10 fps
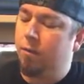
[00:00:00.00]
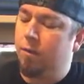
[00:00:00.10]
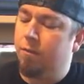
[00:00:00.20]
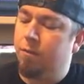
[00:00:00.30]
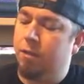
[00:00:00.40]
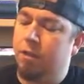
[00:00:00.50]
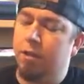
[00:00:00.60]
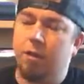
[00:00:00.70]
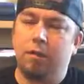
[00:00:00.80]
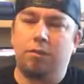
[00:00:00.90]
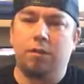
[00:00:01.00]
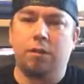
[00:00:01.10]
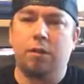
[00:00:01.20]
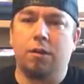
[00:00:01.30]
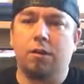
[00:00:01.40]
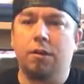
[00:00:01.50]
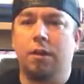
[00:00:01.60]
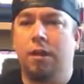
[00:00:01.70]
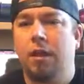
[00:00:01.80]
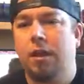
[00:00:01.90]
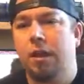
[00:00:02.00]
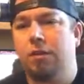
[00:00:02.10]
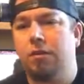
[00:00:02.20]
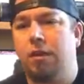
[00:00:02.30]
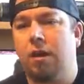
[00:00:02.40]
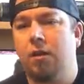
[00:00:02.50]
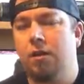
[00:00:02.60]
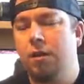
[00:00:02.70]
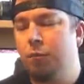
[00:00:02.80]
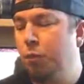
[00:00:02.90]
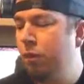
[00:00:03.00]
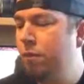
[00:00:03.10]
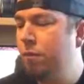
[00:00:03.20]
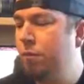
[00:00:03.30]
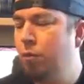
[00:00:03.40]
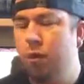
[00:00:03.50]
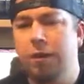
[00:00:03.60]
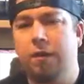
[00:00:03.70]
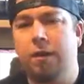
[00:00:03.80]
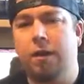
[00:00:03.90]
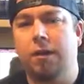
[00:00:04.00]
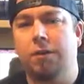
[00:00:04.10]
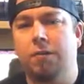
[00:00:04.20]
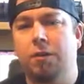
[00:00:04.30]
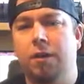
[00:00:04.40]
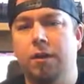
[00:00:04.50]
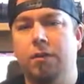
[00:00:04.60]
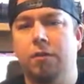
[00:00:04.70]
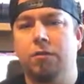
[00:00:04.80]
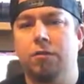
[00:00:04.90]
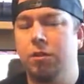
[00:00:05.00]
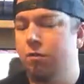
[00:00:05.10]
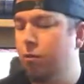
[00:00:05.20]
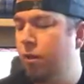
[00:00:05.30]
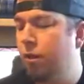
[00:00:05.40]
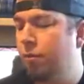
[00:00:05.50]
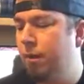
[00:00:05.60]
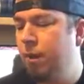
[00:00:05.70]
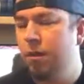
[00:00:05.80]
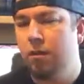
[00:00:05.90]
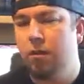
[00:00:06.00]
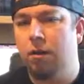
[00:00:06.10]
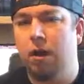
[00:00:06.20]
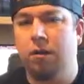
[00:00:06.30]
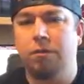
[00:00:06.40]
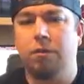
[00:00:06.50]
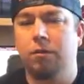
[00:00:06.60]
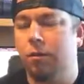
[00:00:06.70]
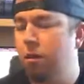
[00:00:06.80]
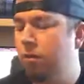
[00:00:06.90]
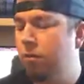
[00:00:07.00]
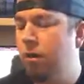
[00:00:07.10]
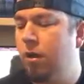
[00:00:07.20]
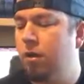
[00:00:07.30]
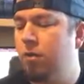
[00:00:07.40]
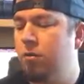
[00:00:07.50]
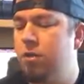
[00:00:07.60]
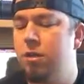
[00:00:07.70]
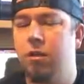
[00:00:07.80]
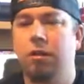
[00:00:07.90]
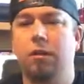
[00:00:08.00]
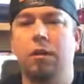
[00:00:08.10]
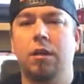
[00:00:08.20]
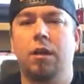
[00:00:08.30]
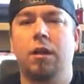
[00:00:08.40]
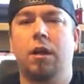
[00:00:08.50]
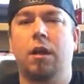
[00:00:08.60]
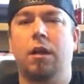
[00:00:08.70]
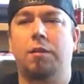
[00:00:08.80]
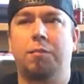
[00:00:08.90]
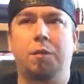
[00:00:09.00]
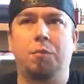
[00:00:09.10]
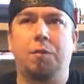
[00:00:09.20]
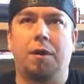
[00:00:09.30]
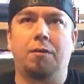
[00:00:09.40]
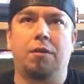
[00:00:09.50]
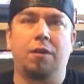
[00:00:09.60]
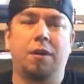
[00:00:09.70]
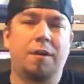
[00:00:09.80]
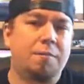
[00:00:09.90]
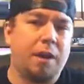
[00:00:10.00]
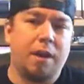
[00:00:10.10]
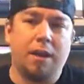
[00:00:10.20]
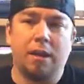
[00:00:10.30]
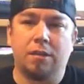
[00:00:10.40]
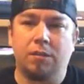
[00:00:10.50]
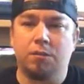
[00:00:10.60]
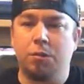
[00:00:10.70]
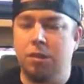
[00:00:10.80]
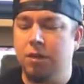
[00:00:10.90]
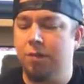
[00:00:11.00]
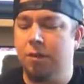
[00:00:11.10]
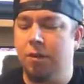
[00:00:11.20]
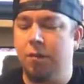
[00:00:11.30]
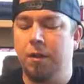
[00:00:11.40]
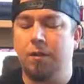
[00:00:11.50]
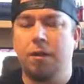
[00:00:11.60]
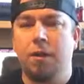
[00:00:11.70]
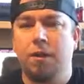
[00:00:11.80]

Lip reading: whatever she does, and she's like, oh, I'm going to put in for a Nintendo Switch for you. I'm like, oh, you don't have to, it's not a huge deal. I told her I might not get the Switch, even though I've been